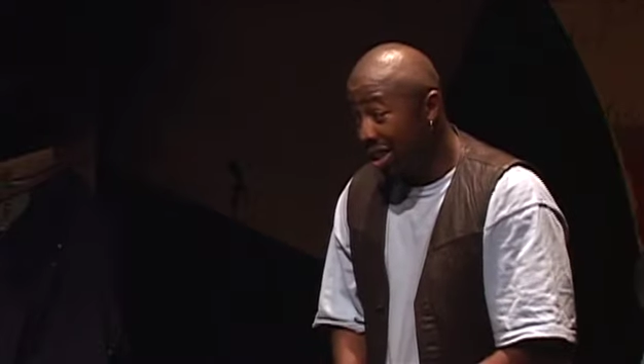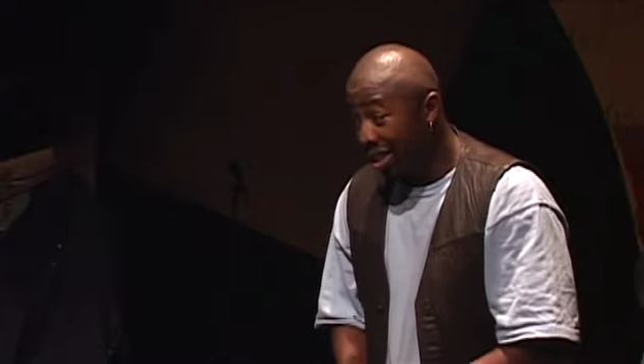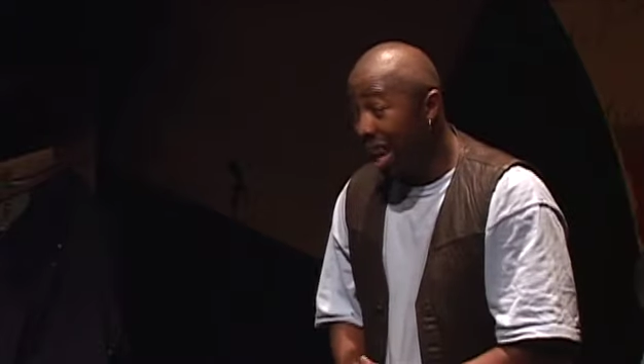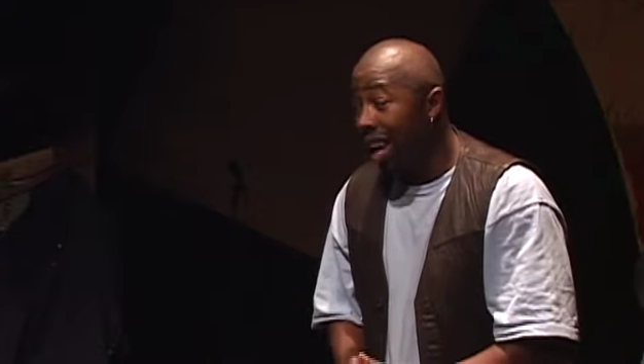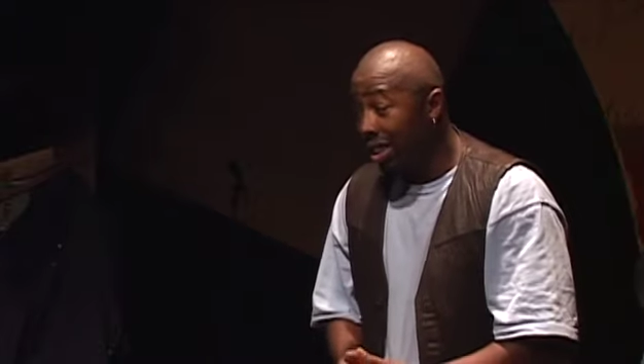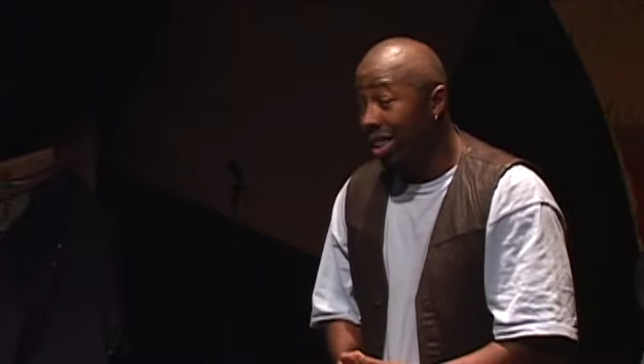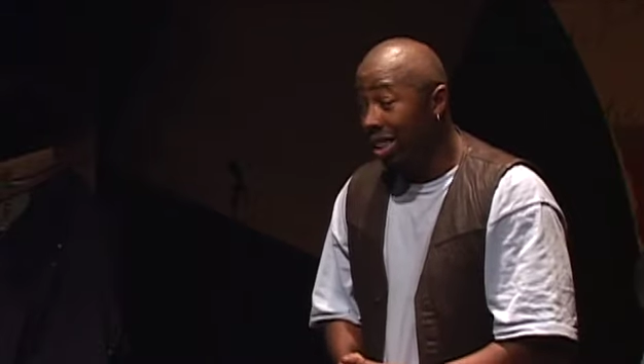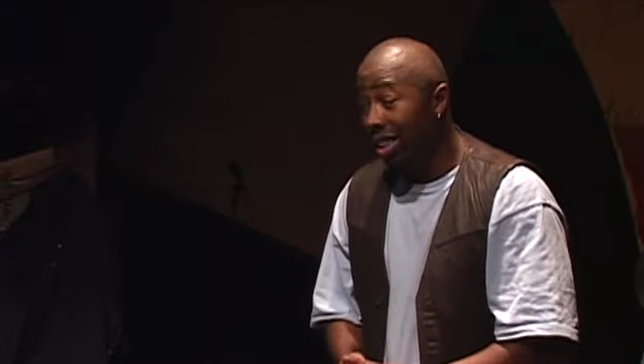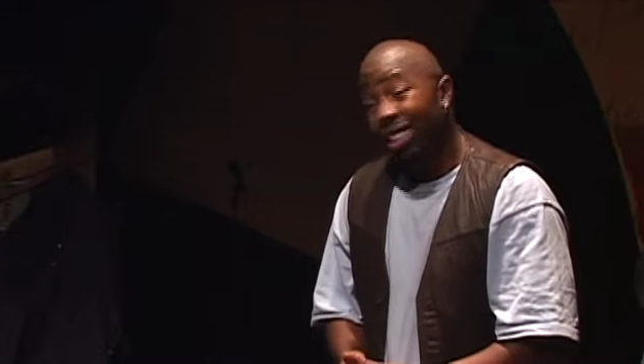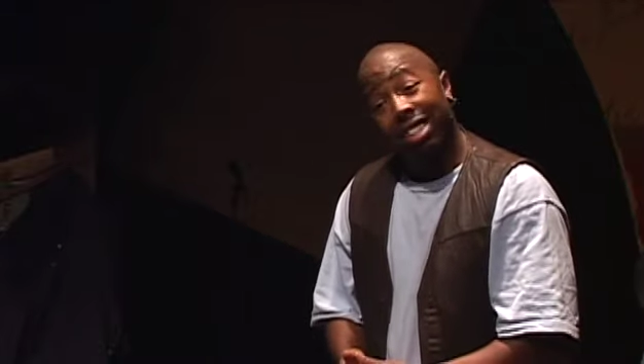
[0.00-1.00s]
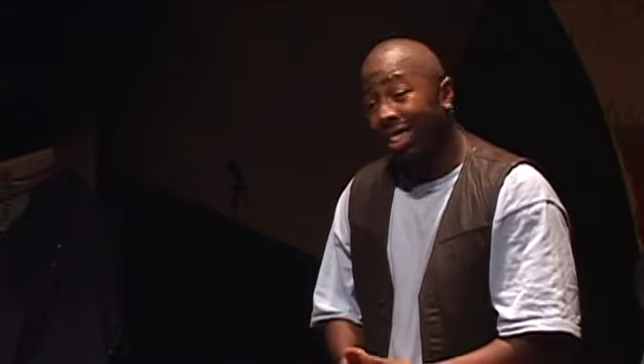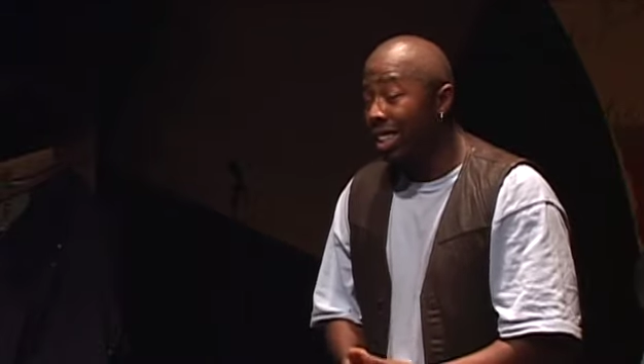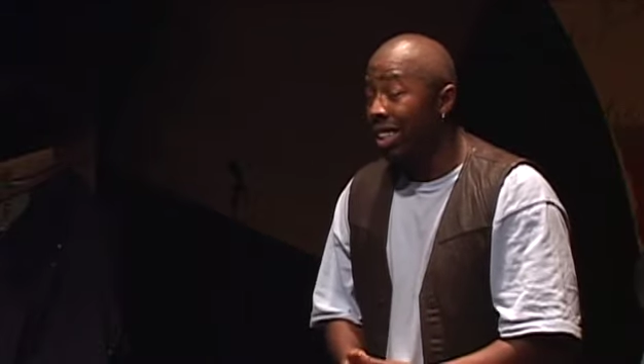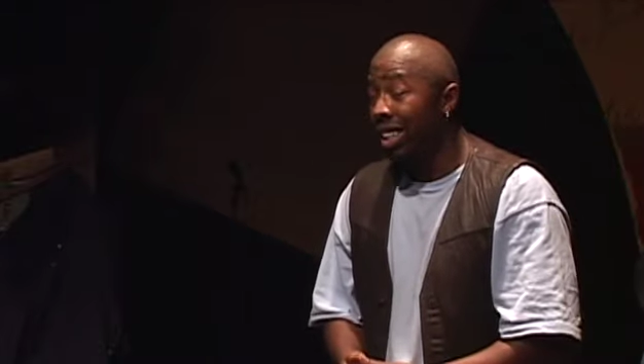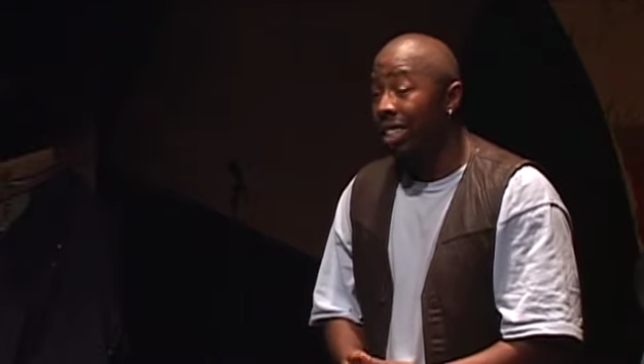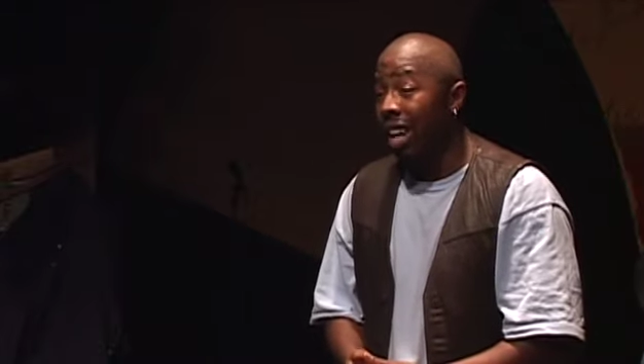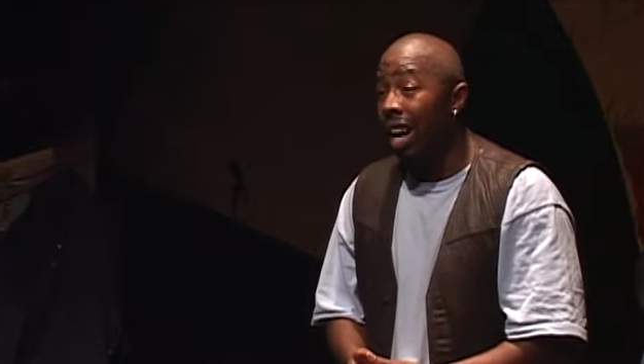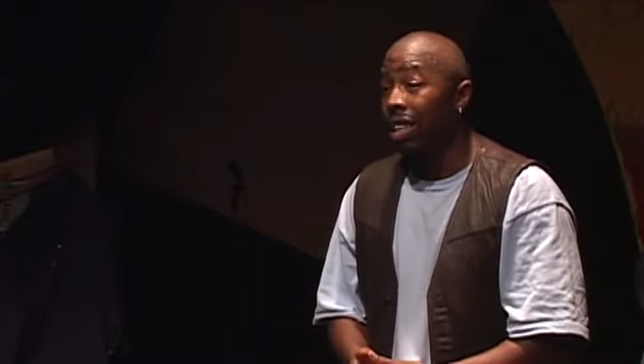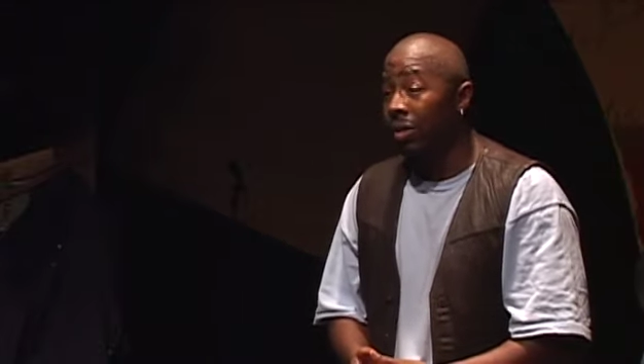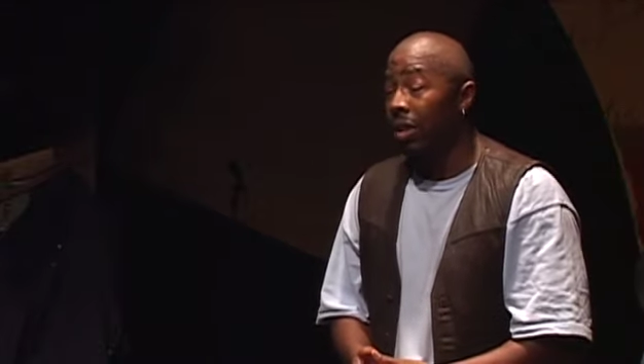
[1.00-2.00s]
That is
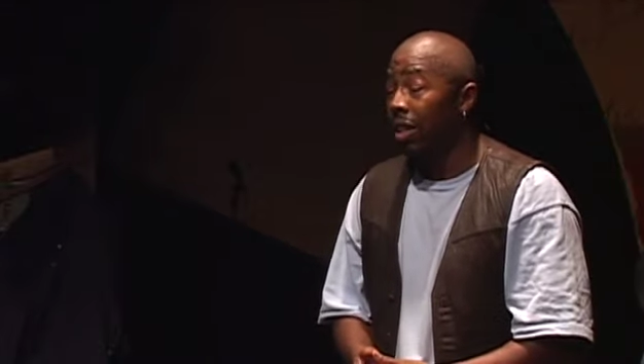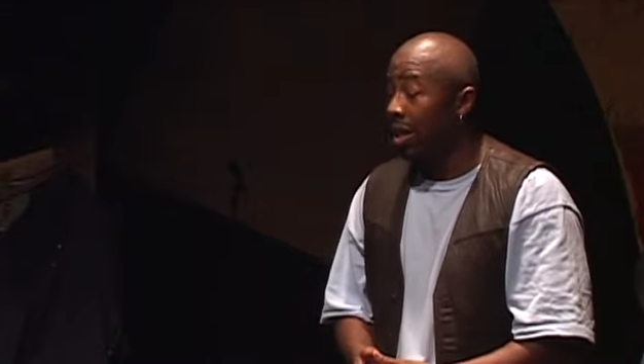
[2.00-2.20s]
Ahasver,